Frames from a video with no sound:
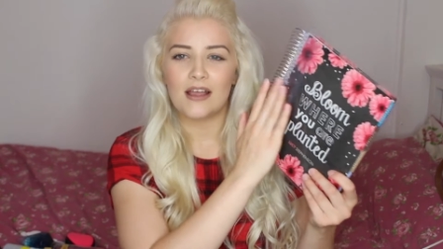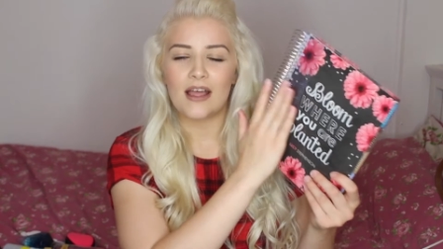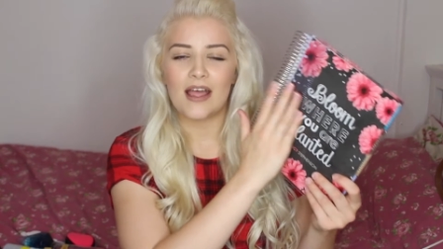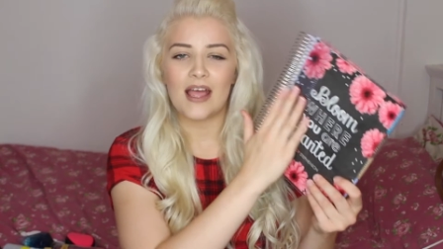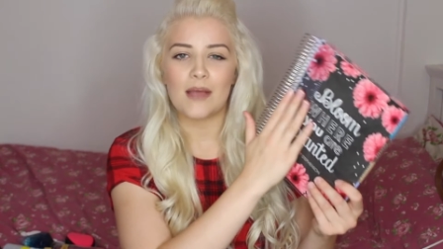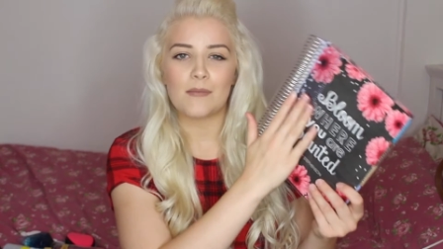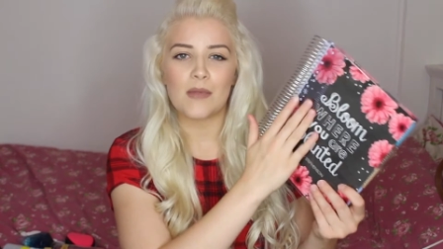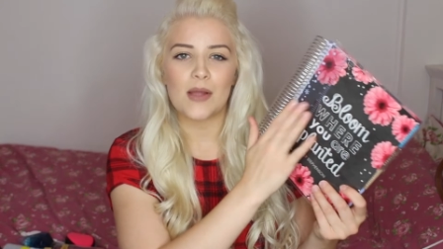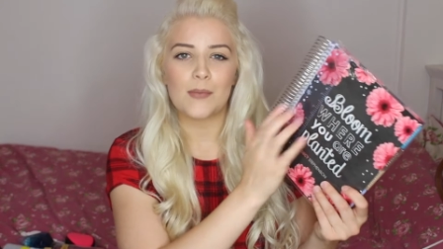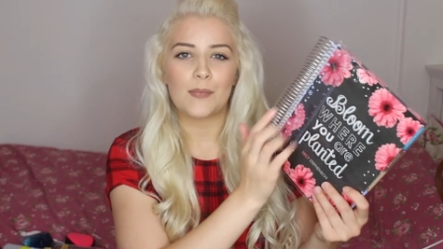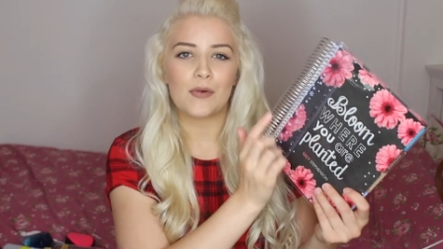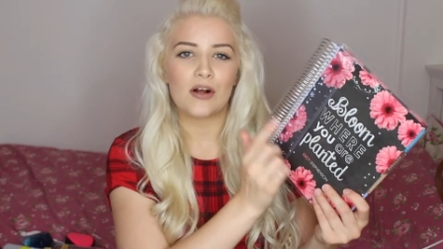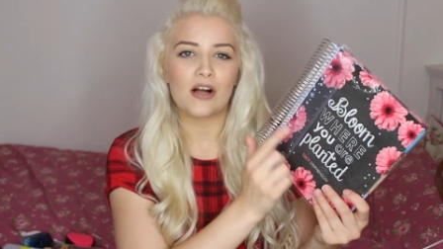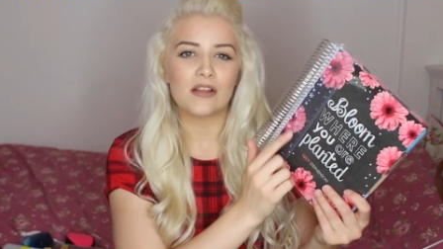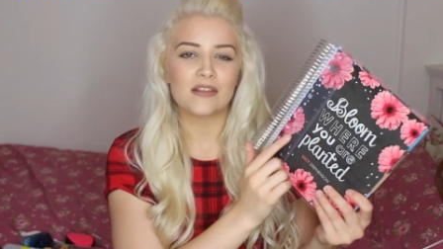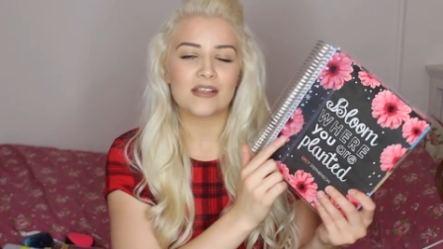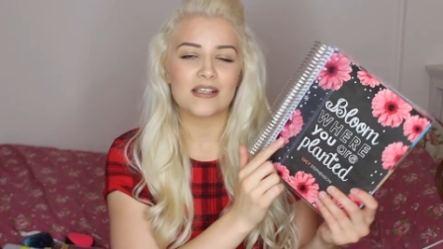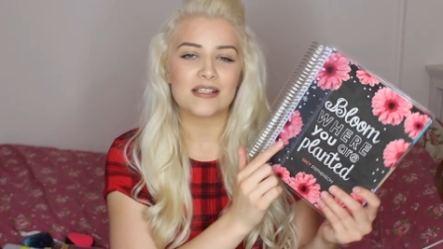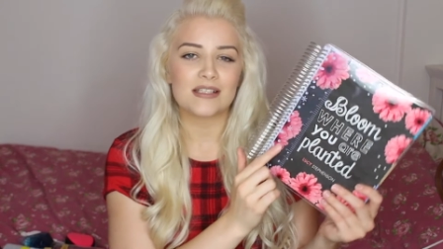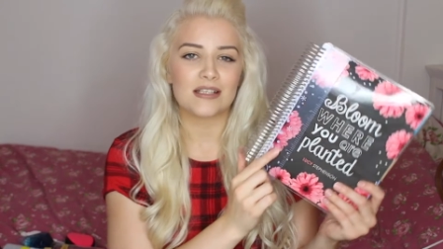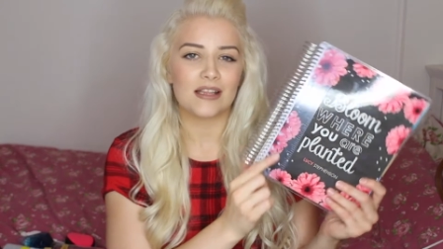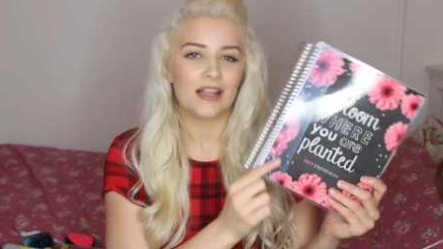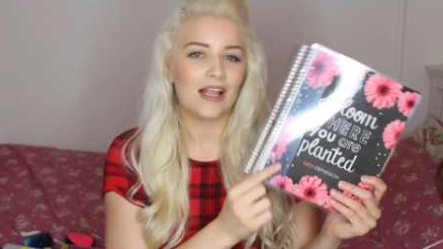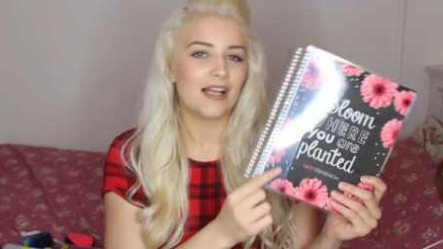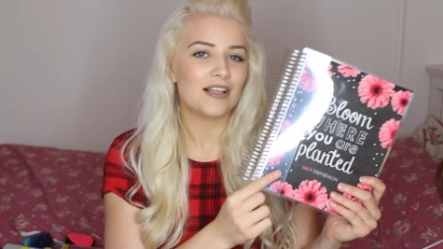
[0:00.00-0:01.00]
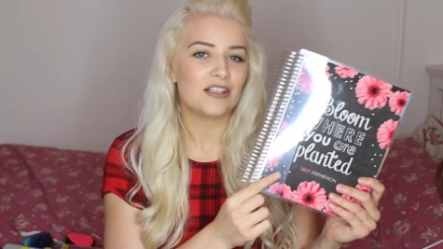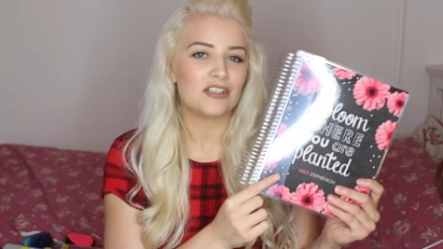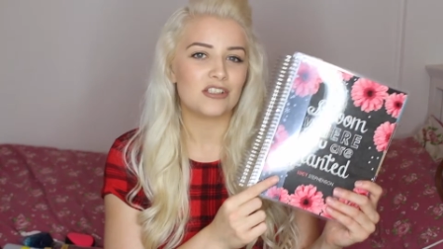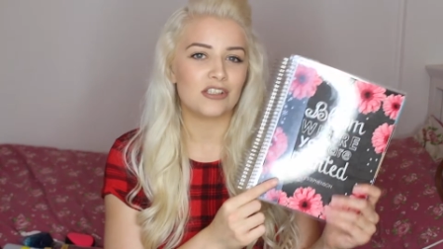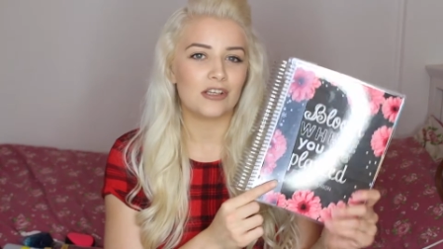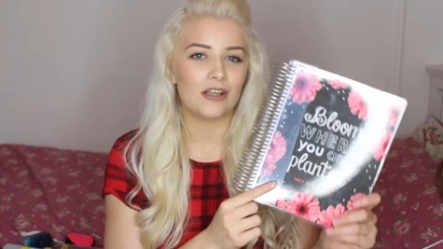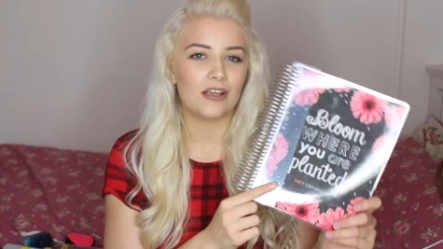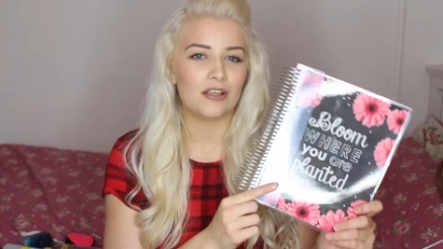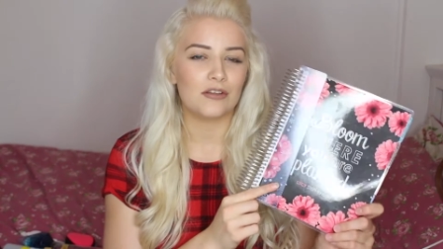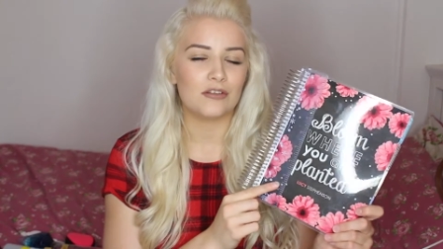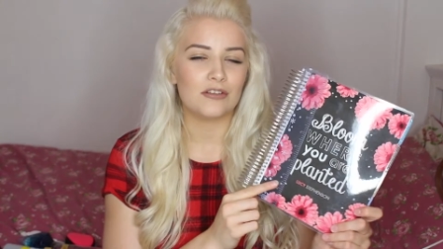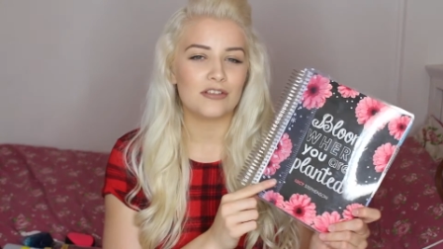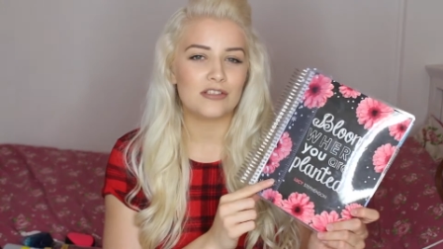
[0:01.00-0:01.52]
I bought this last
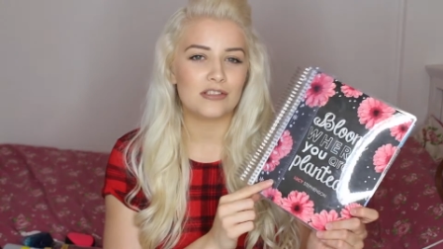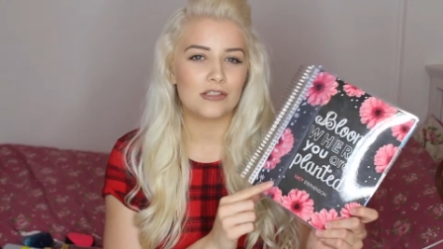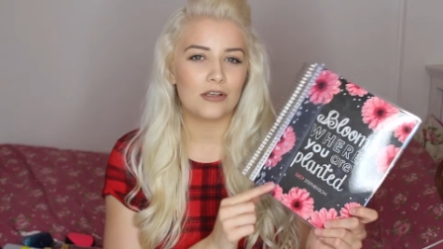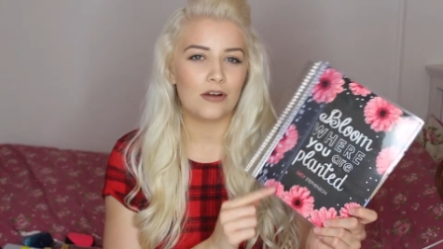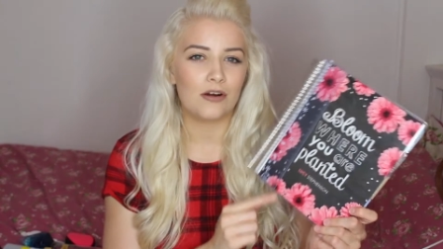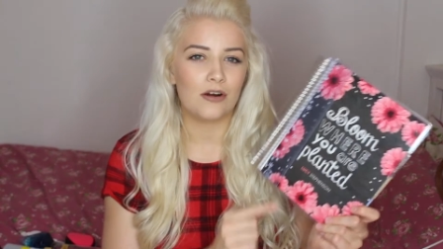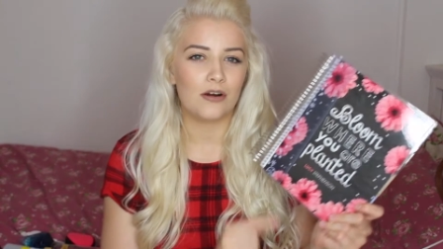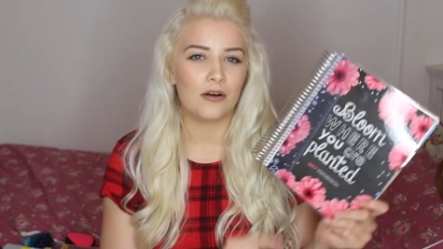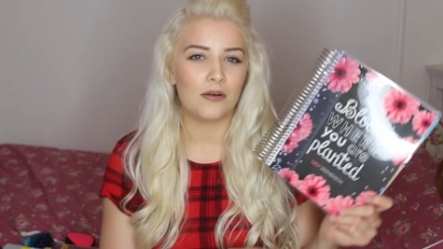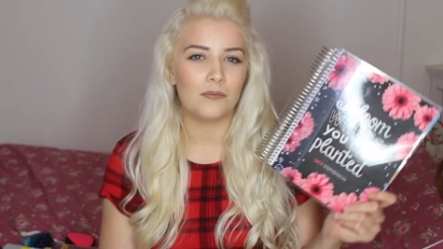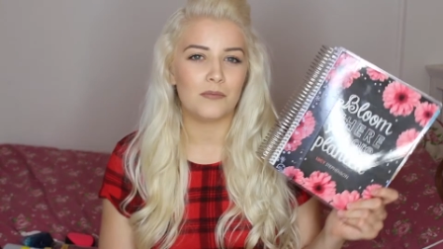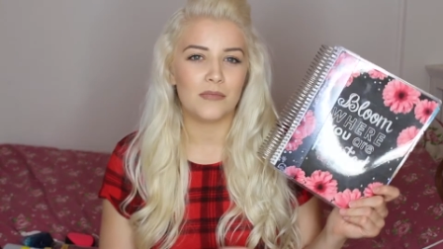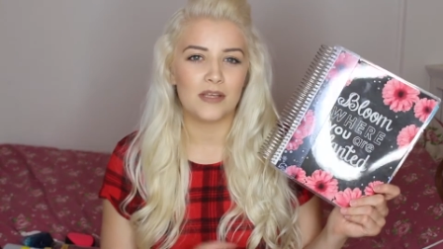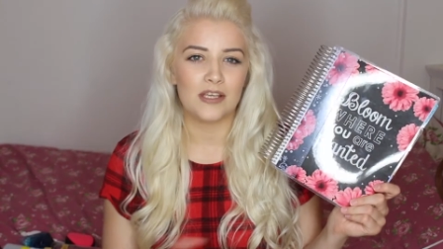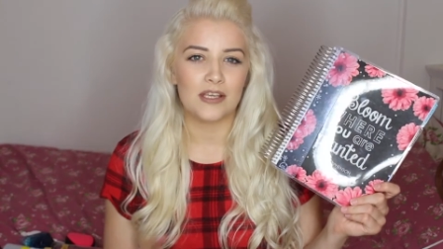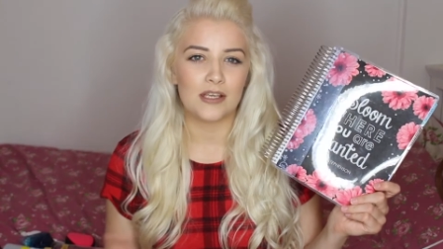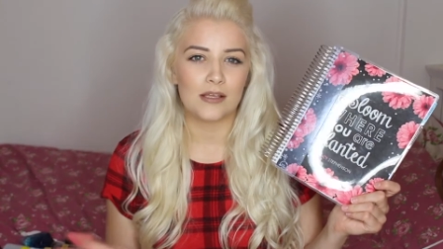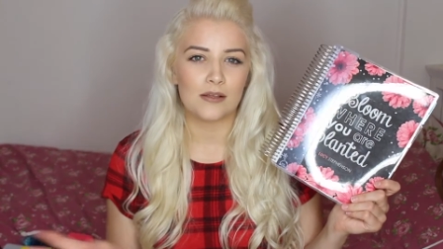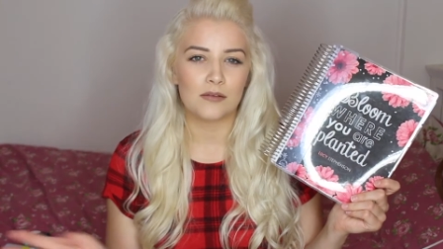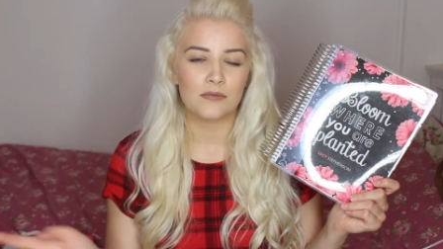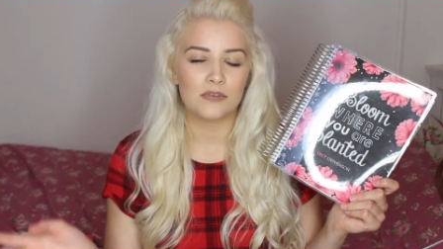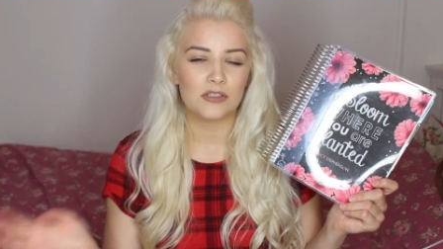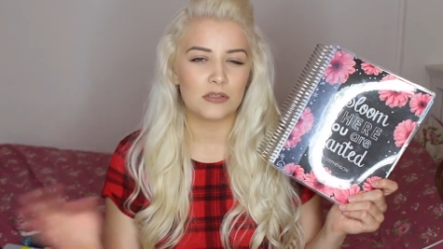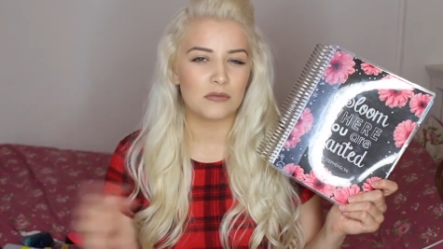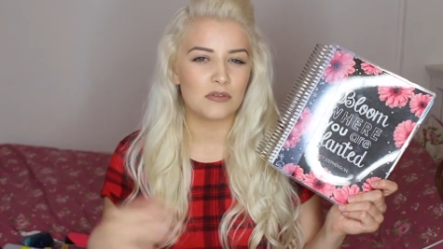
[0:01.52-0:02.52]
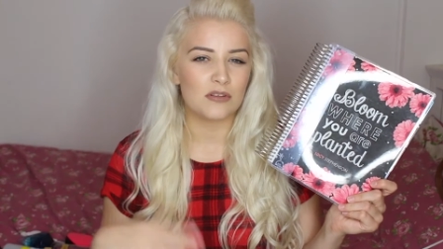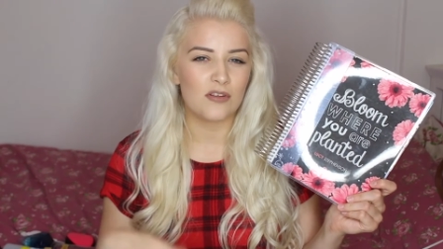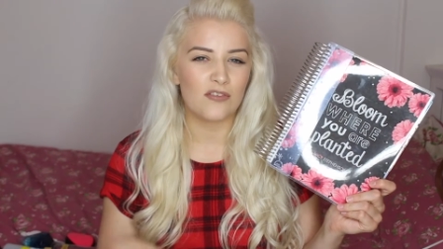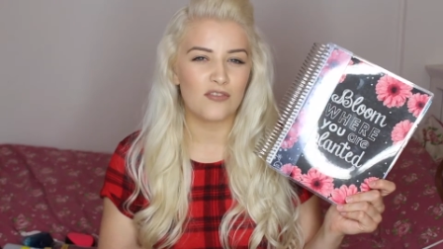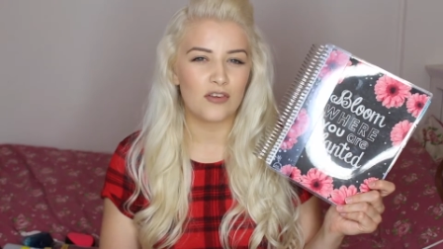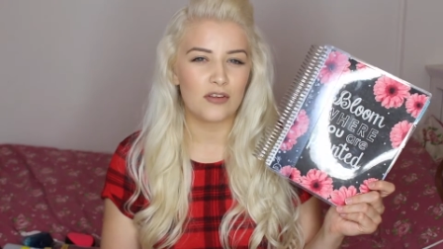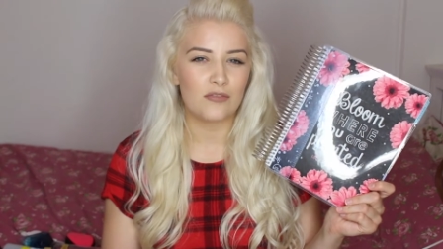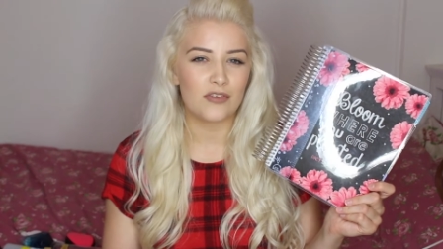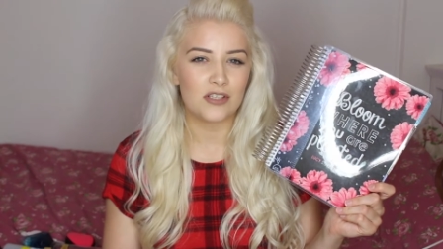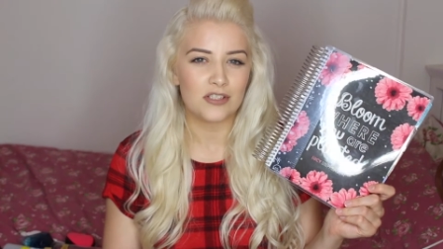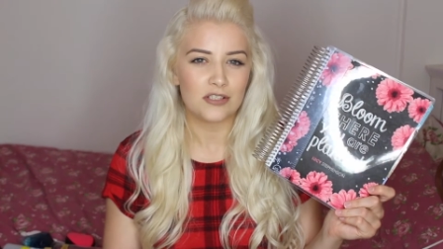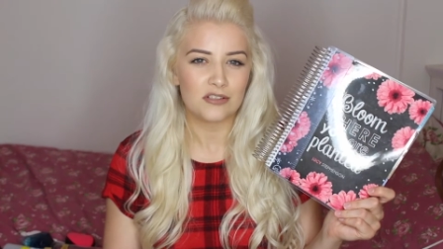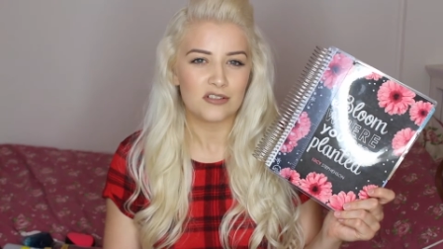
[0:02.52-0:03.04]
year, you saw me doing a
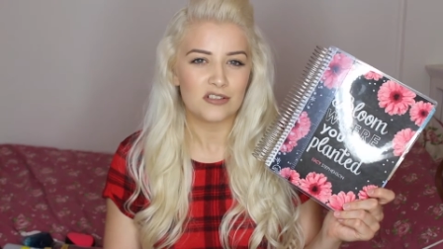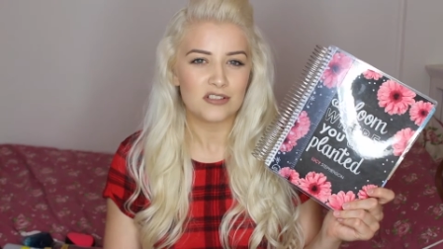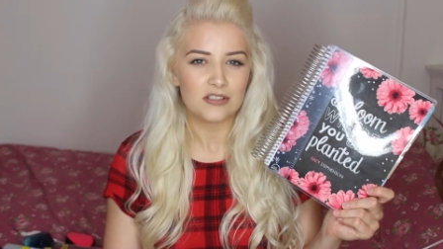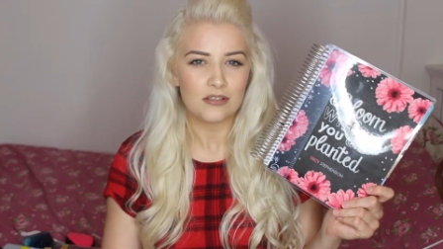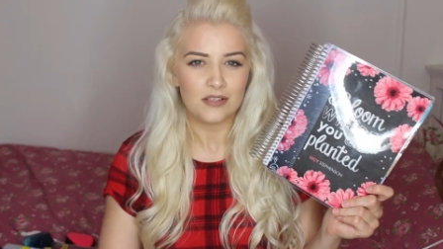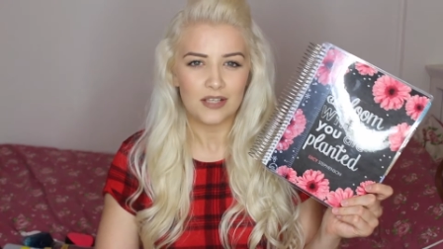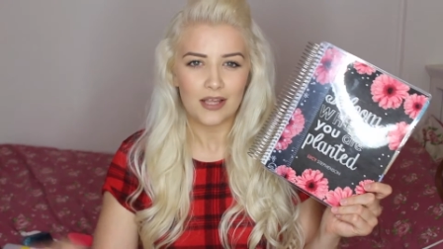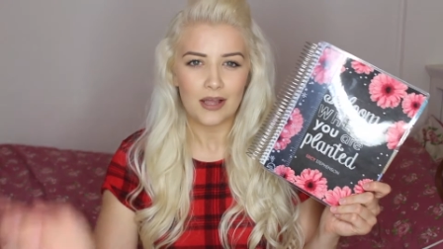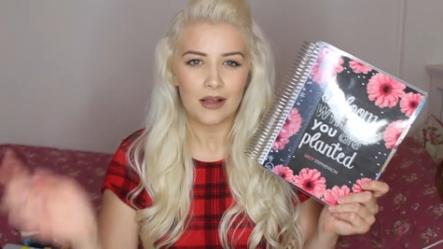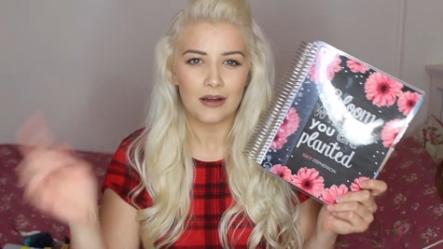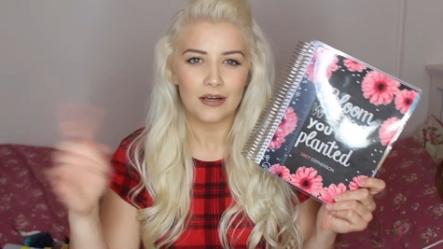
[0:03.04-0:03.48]
few videos on it.